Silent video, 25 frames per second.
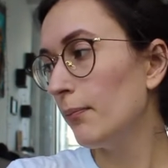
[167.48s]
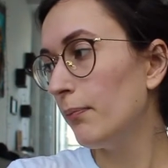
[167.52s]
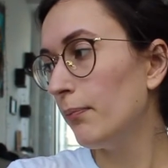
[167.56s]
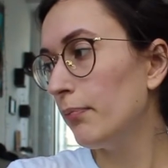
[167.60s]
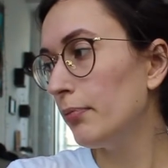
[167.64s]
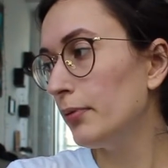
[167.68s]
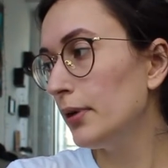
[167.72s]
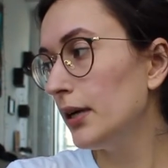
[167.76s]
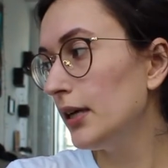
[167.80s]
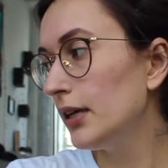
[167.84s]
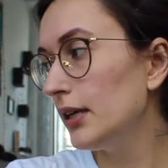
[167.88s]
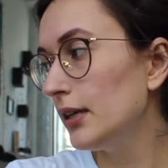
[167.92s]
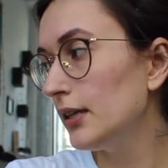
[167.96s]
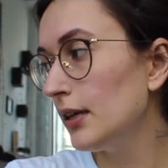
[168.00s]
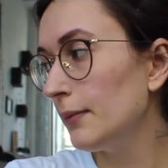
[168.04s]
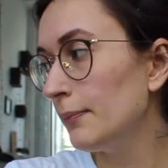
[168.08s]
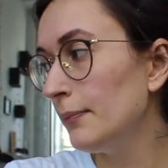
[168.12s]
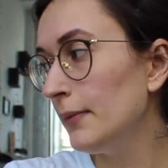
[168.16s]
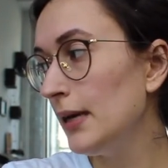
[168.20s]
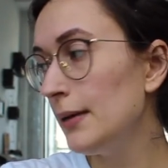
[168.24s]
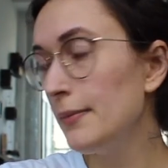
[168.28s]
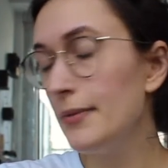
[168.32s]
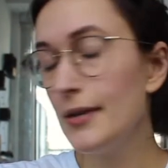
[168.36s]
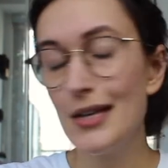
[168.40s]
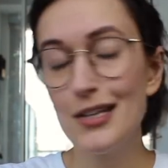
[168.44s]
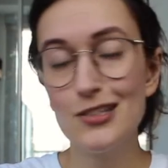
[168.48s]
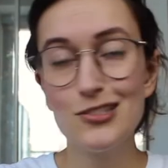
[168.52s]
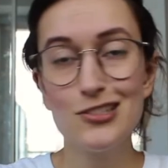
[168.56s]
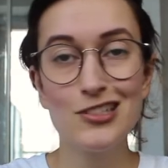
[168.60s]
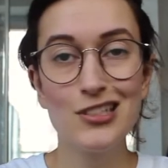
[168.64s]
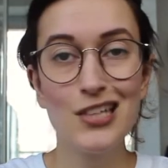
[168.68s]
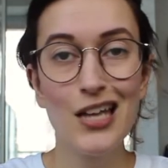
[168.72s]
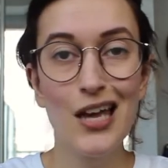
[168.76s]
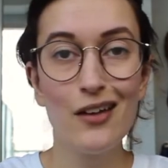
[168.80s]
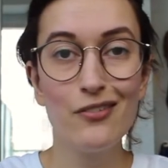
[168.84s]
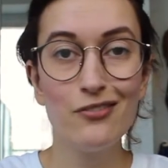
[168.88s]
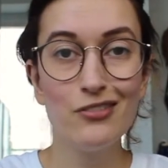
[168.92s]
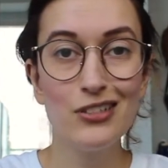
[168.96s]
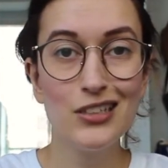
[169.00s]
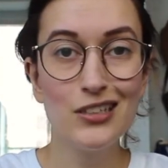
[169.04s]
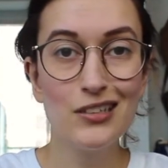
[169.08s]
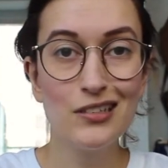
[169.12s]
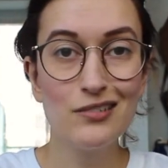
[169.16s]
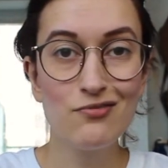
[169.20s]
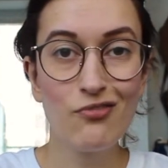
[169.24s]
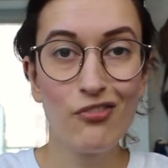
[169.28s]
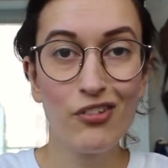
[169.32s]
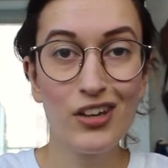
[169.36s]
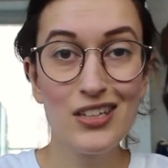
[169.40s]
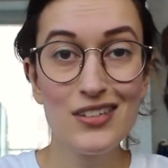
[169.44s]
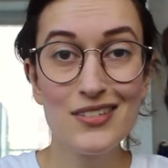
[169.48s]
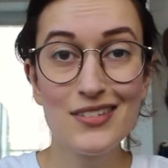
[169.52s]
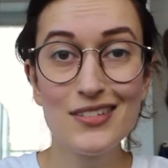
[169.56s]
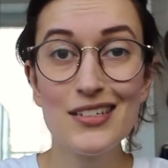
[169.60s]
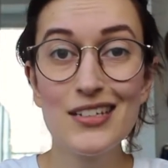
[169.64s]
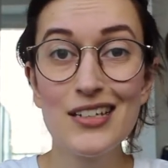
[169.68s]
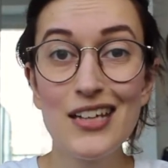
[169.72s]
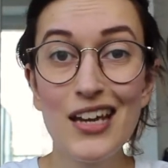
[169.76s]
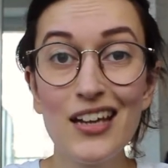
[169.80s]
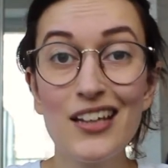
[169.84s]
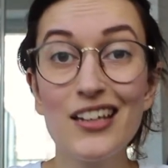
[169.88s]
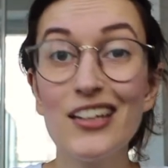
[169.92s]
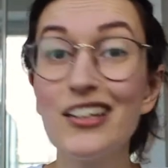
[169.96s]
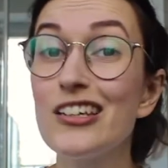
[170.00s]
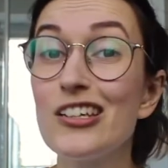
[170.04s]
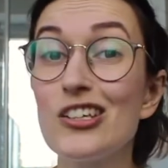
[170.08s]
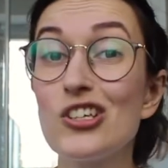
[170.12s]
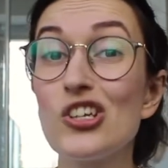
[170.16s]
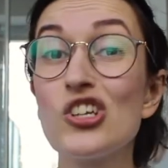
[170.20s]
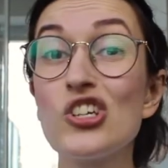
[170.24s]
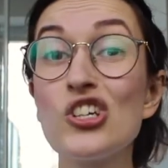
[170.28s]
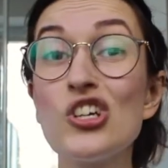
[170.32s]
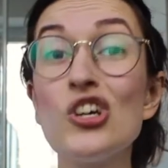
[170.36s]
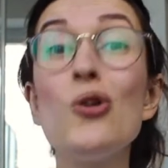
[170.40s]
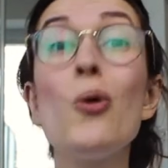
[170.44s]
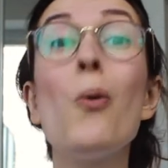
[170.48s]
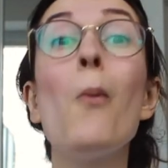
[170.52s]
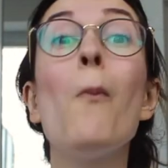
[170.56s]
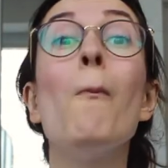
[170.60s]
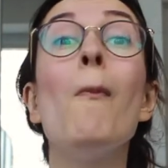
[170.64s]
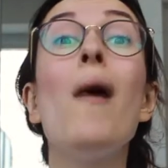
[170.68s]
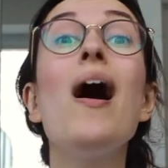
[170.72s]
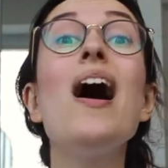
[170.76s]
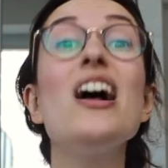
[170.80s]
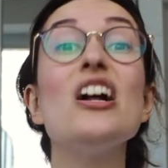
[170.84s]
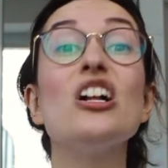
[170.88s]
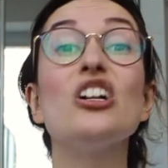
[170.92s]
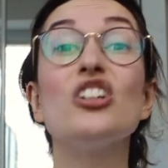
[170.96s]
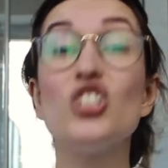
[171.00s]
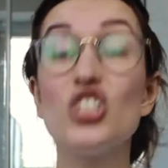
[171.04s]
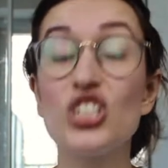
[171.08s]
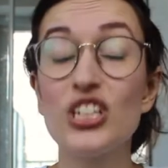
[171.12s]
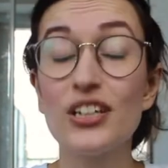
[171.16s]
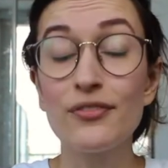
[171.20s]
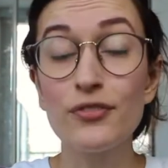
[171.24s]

but maybe I just haven't investigated it too much.